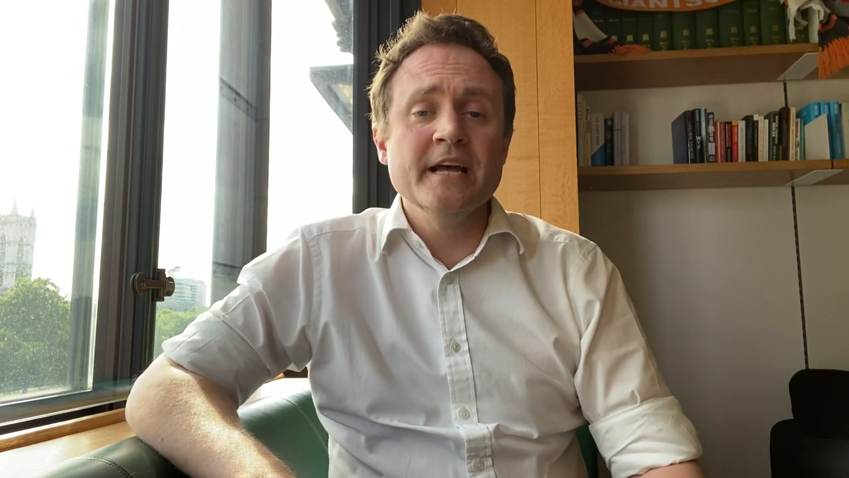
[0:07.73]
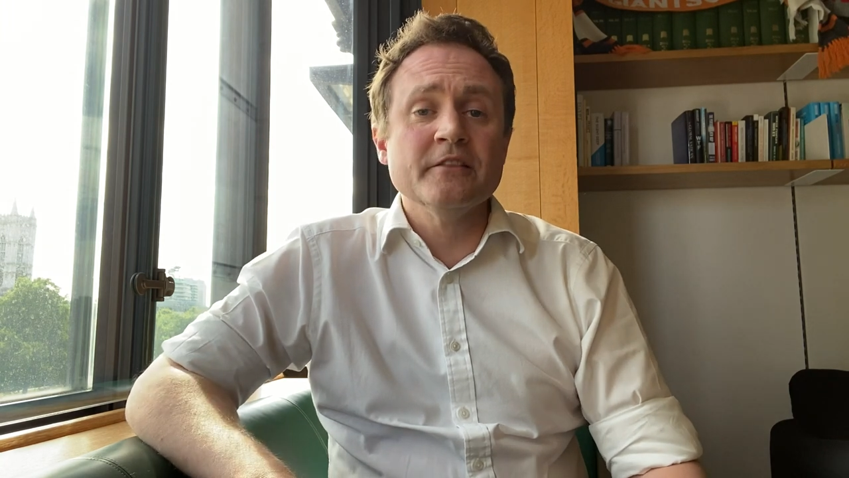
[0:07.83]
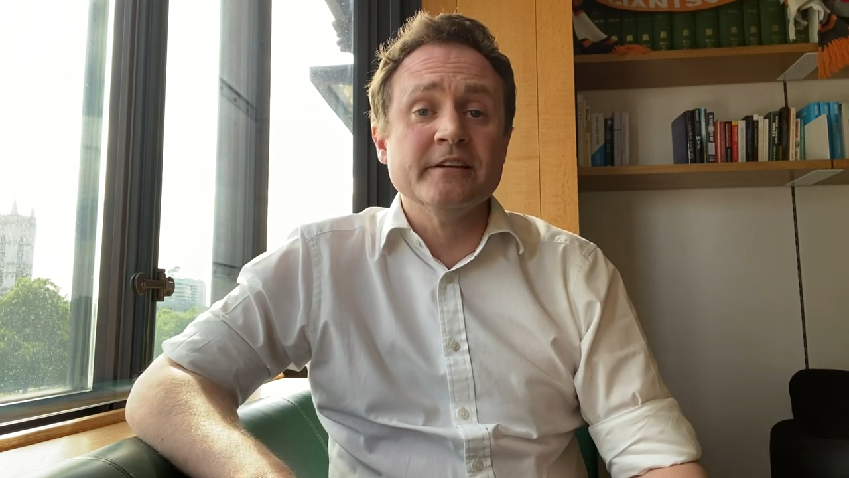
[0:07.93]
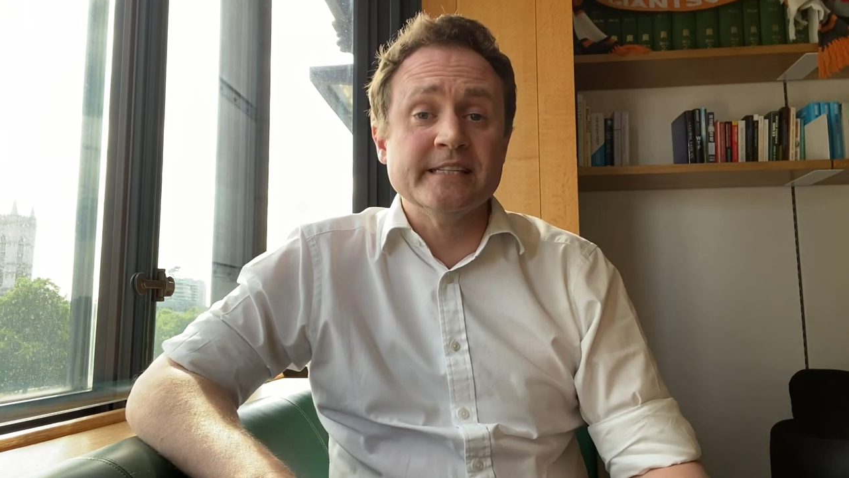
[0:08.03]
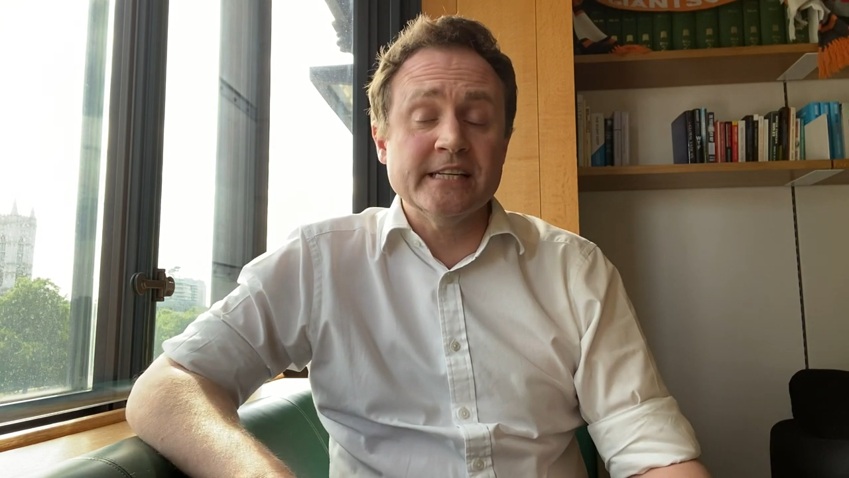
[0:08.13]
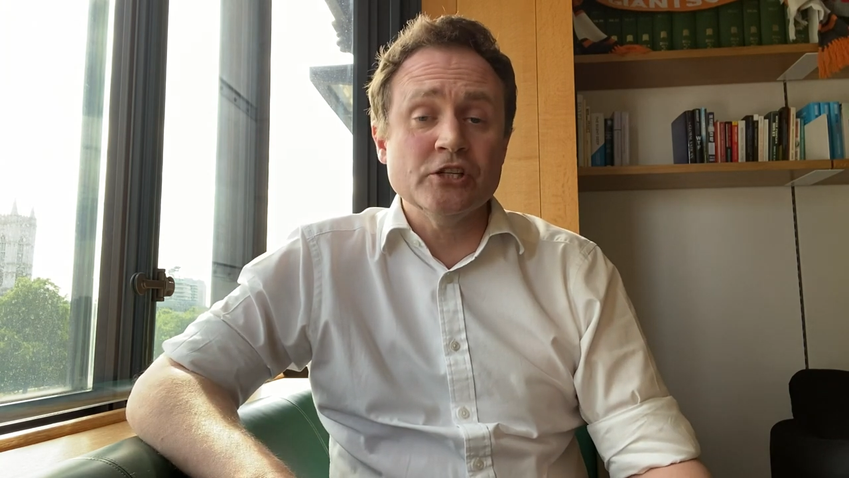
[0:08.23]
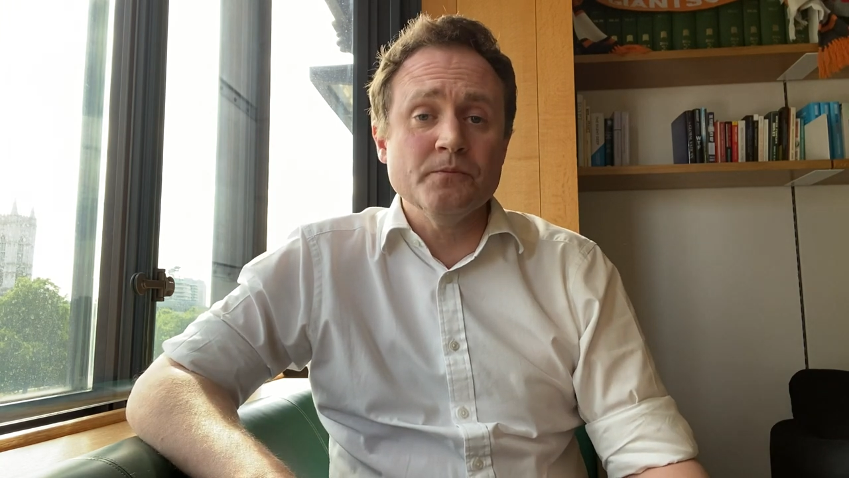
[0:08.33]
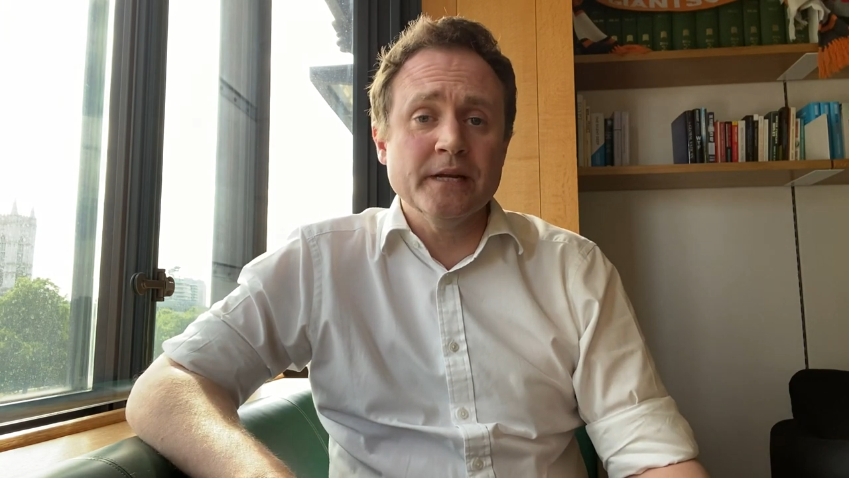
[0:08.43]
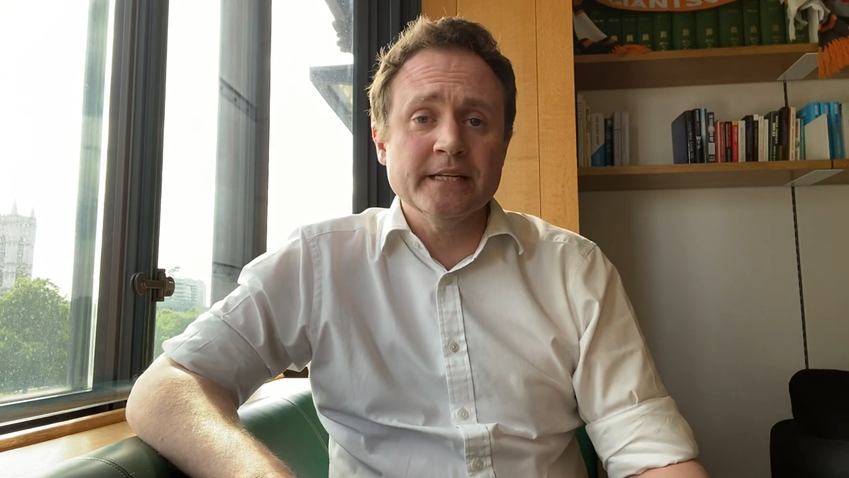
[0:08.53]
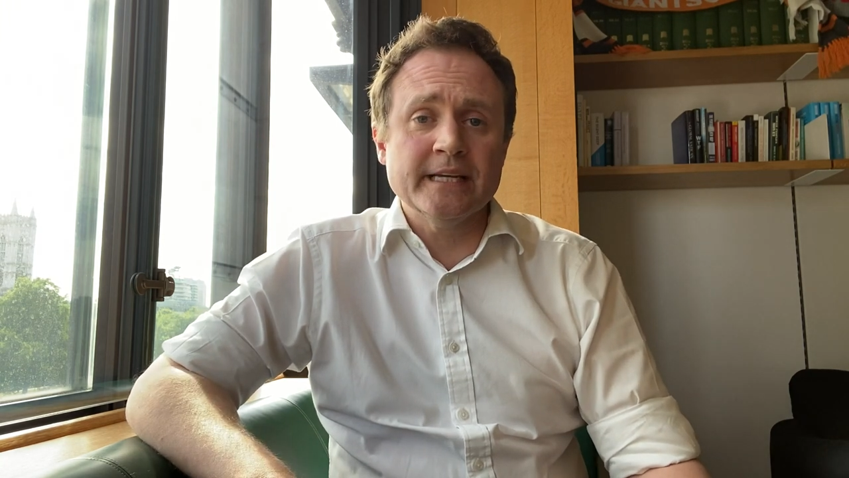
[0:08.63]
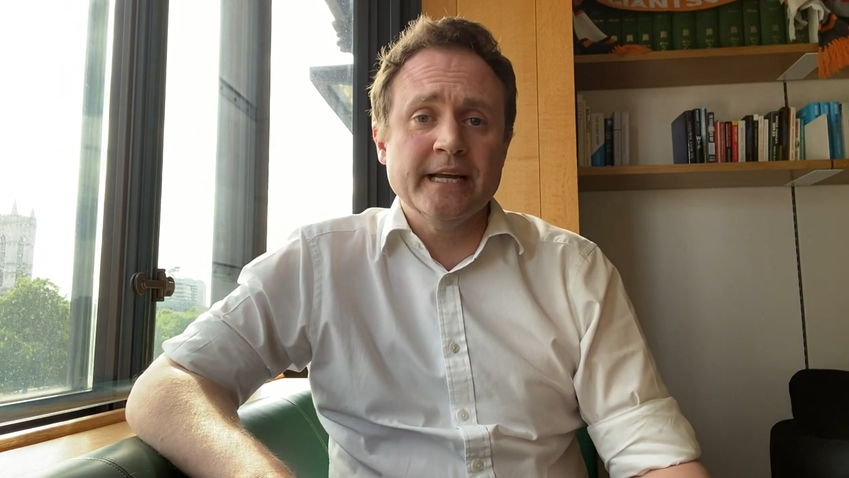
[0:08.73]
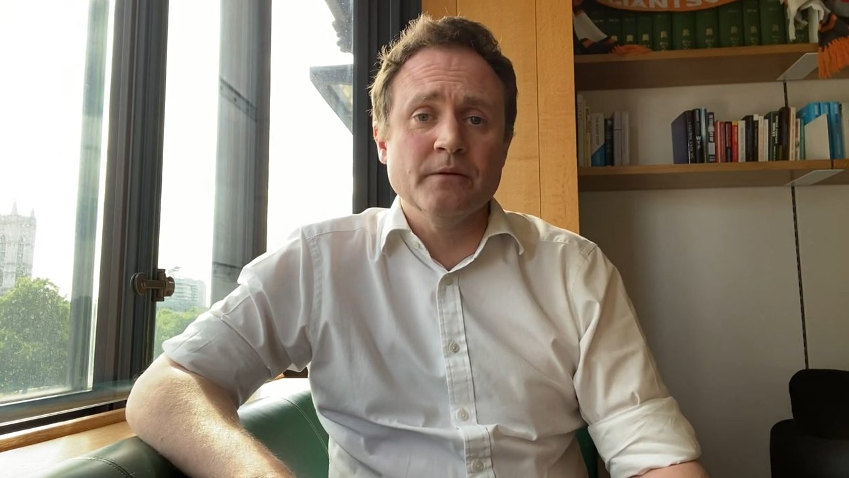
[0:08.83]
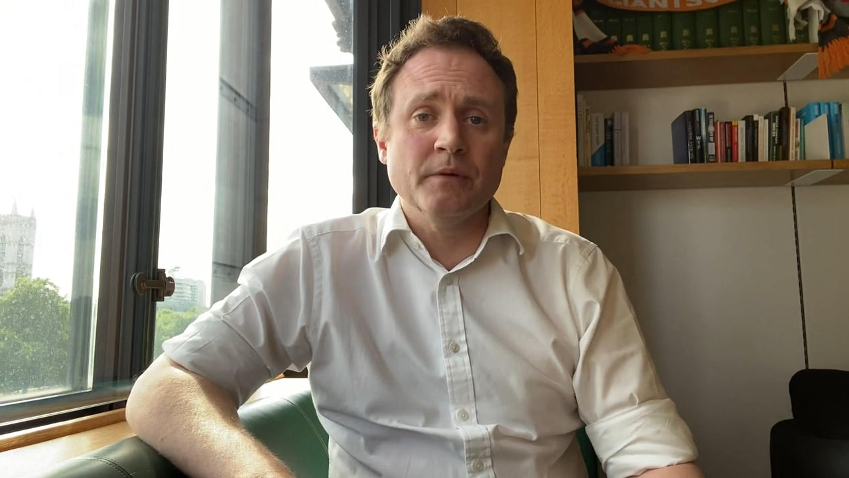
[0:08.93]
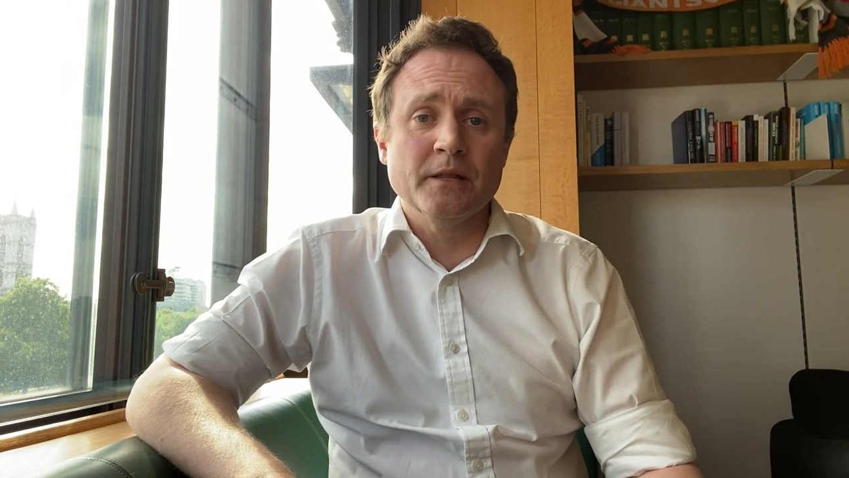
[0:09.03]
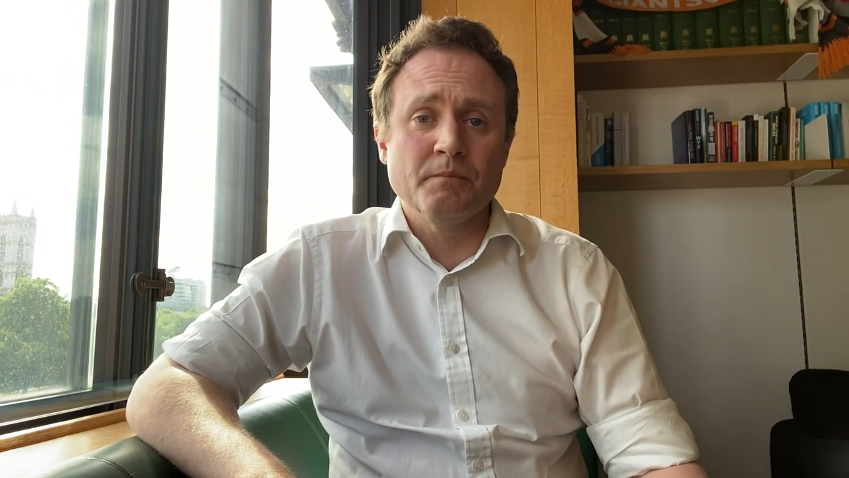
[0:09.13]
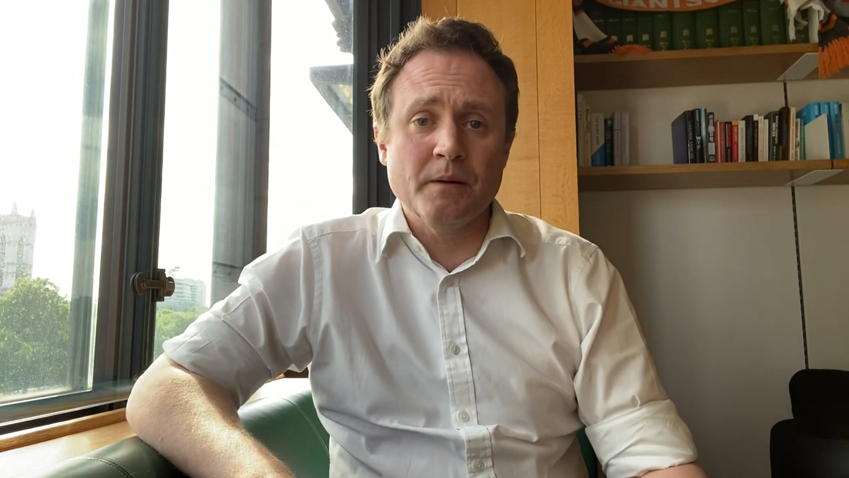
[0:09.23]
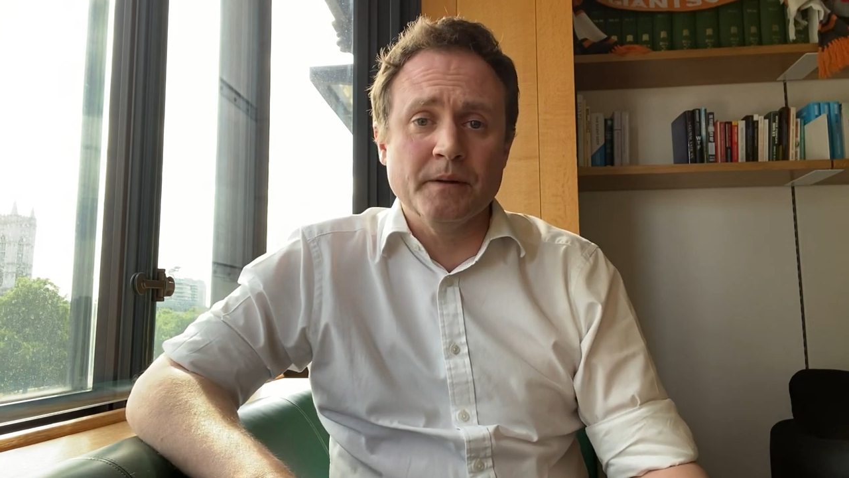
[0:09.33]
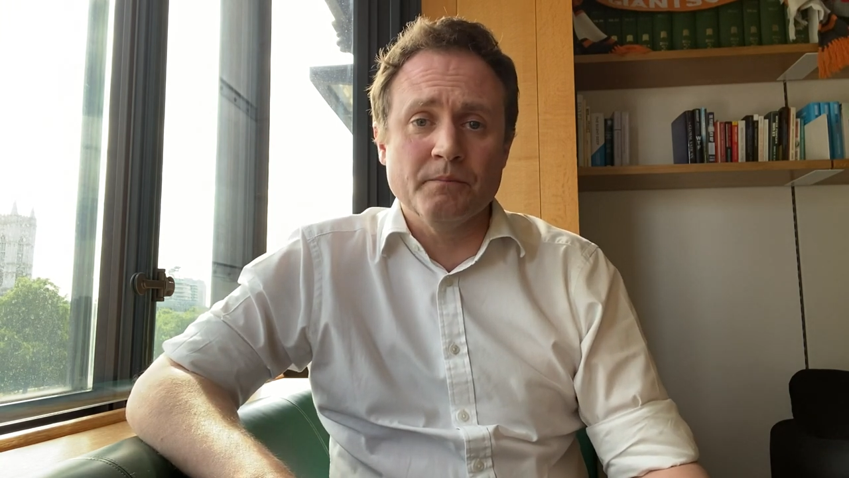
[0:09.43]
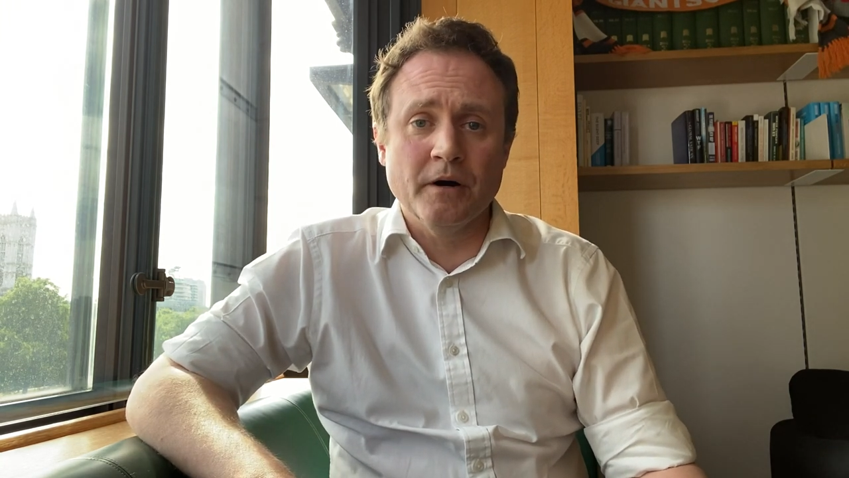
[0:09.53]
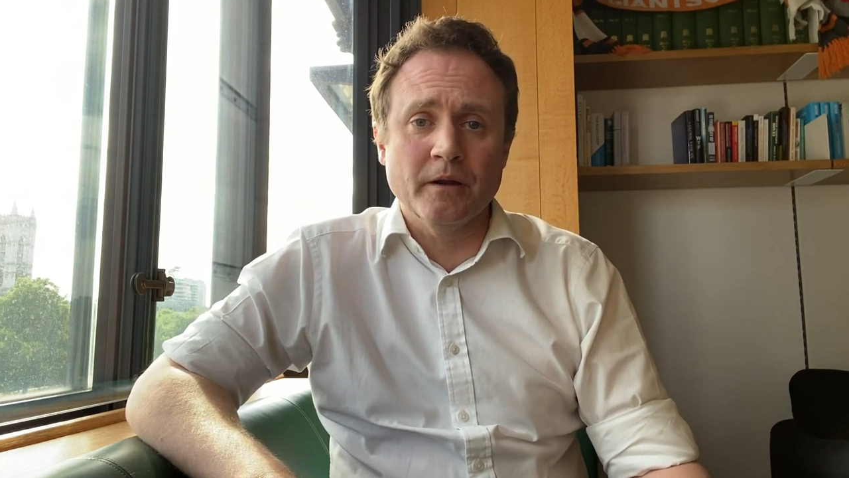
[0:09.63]
The decision being taken by the
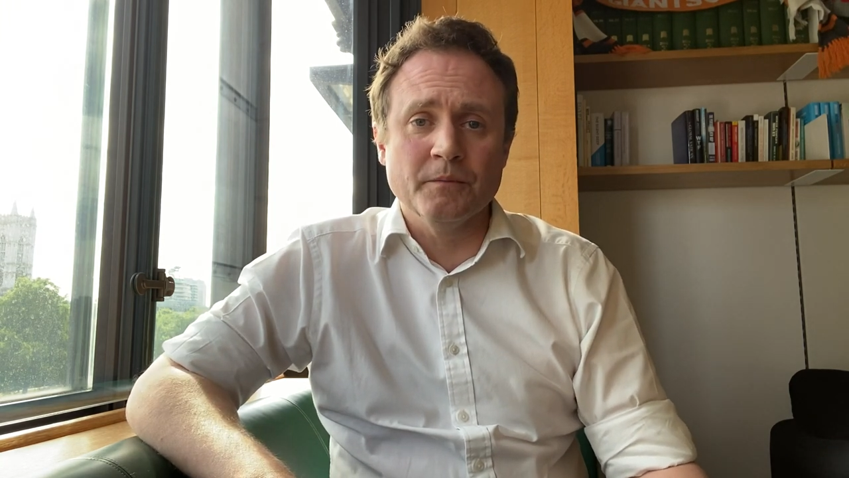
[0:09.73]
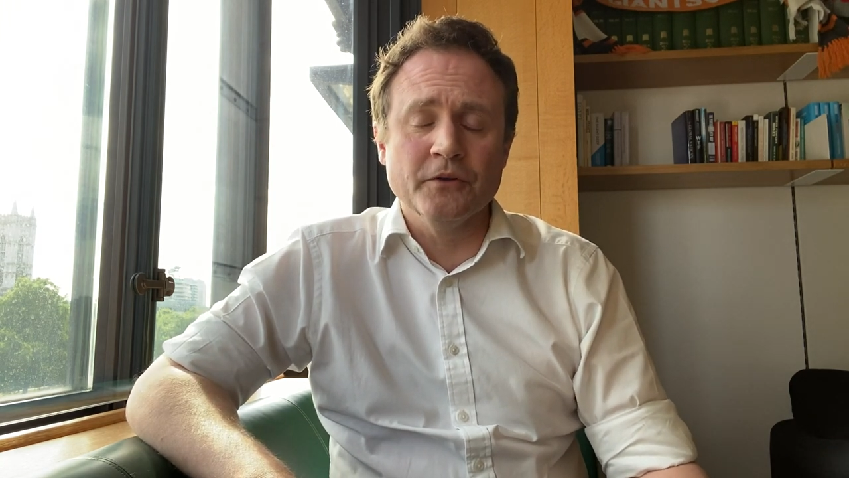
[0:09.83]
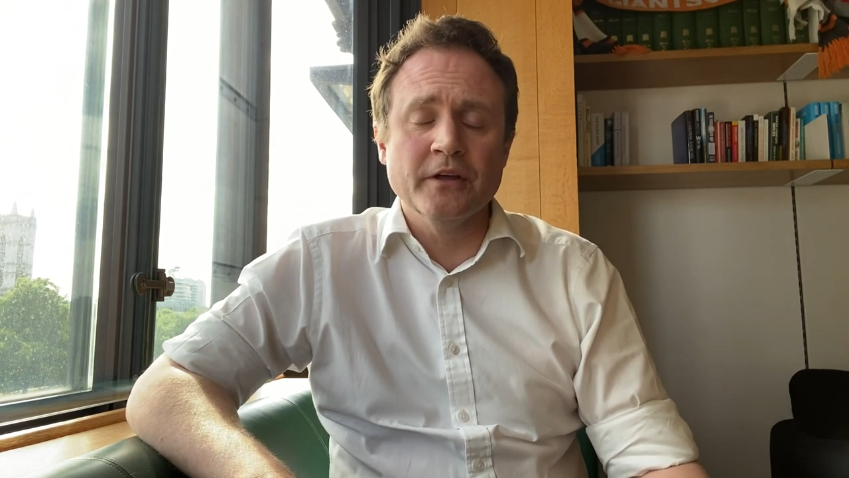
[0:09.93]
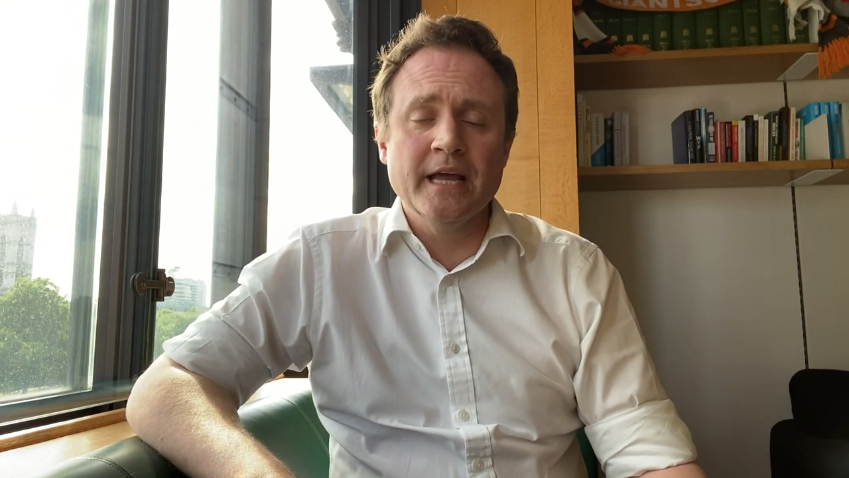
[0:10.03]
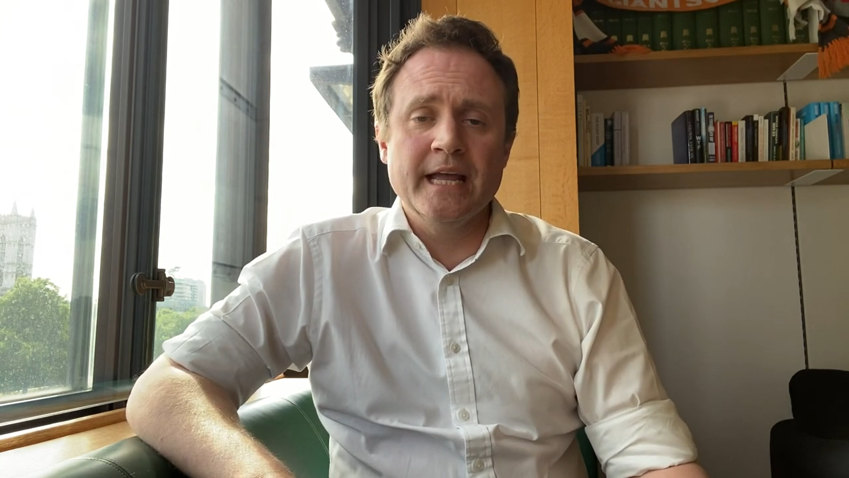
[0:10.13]
puppet parliament